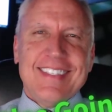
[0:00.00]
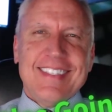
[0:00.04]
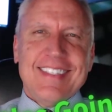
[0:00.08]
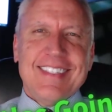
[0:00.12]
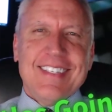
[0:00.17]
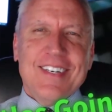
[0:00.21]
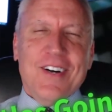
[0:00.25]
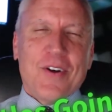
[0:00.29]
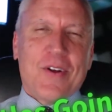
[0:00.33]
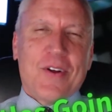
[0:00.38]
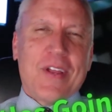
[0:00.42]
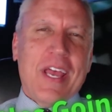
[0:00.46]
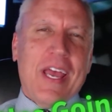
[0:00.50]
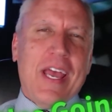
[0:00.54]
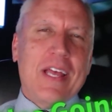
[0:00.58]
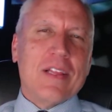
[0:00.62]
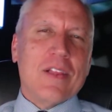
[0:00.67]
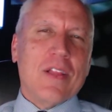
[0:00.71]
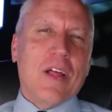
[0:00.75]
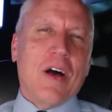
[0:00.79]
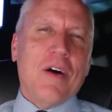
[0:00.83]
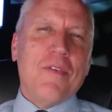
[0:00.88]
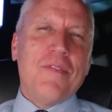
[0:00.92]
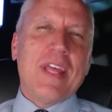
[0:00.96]
Okay,
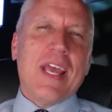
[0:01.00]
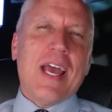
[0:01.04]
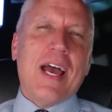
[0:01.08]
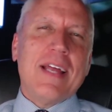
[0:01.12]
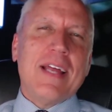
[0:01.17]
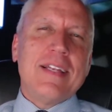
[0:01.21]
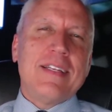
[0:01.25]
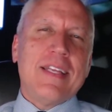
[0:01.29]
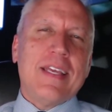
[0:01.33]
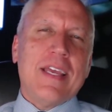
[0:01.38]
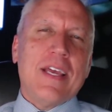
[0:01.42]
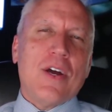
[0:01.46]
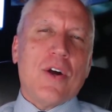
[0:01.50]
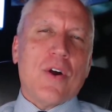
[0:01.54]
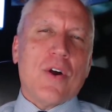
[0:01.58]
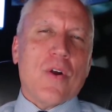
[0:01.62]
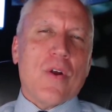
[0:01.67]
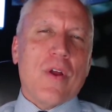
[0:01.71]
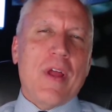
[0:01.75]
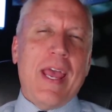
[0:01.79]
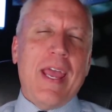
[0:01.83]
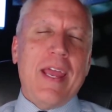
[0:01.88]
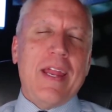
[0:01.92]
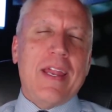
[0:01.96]
love the idea or
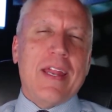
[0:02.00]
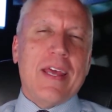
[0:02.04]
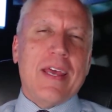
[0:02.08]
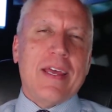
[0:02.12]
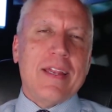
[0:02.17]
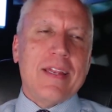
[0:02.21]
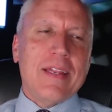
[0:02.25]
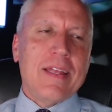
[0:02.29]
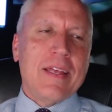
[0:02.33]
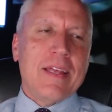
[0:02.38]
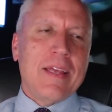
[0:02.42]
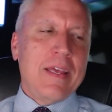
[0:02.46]
hate it.